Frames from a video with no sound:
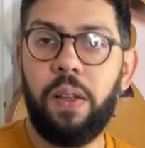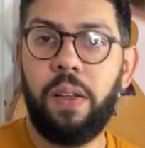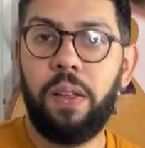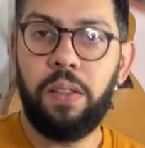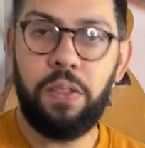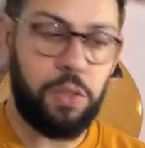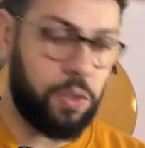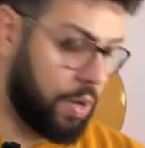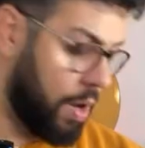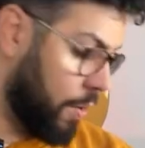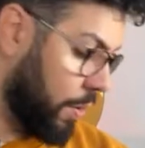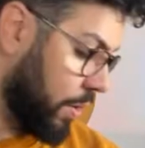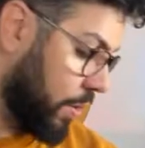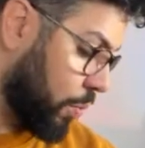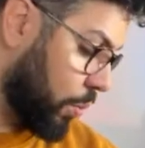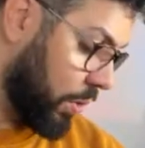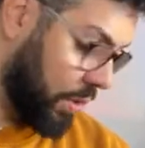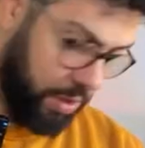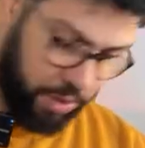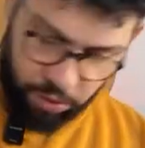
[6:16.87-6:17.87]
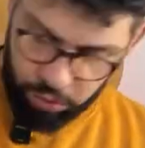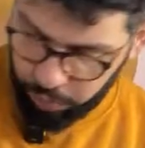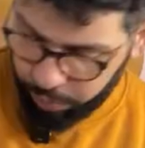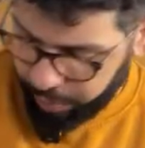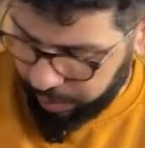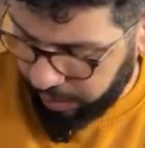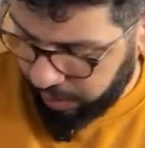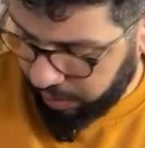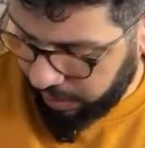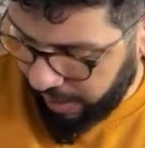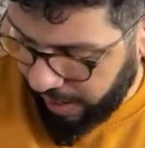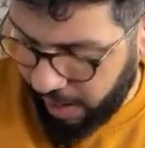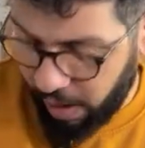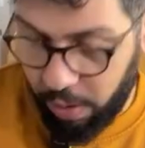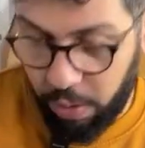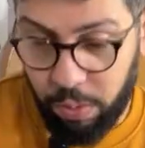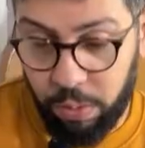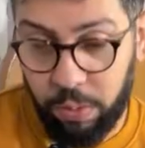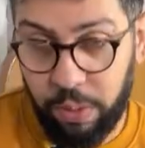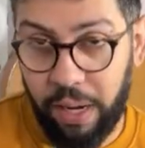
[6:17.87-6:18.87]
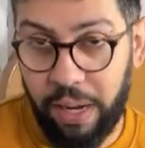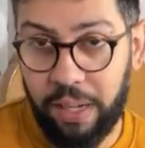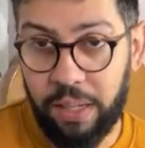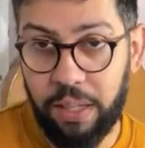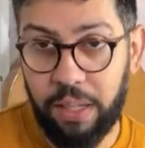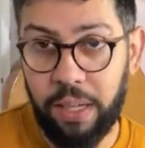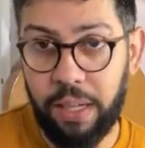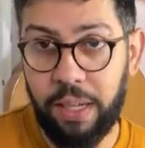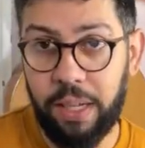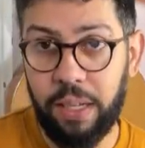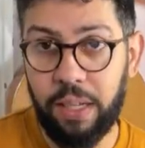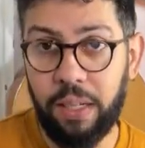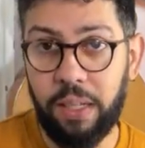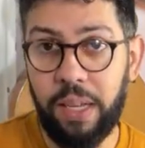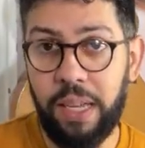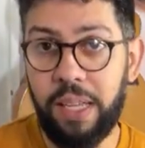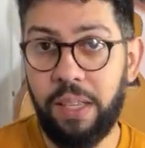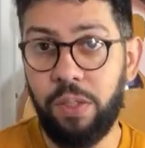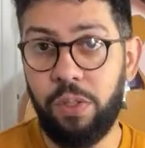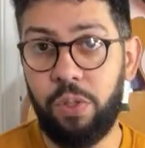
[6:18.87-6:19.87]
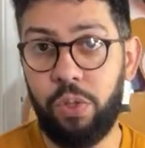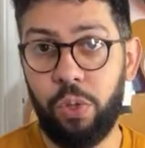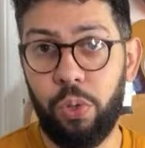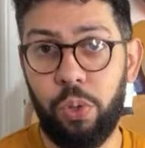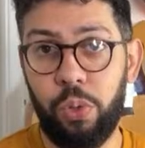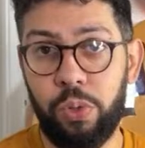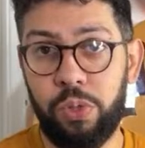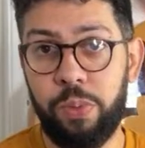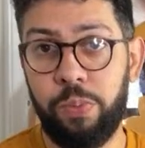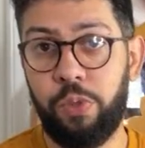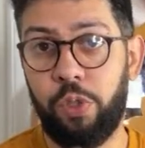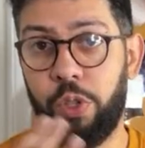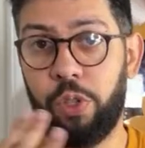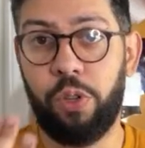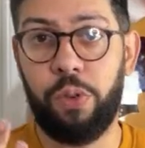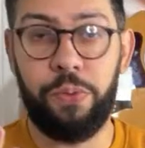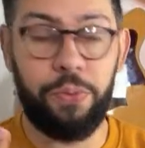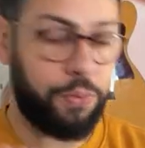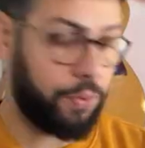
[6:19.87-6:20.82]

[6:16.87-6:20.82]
So now it will need to be now into some sort of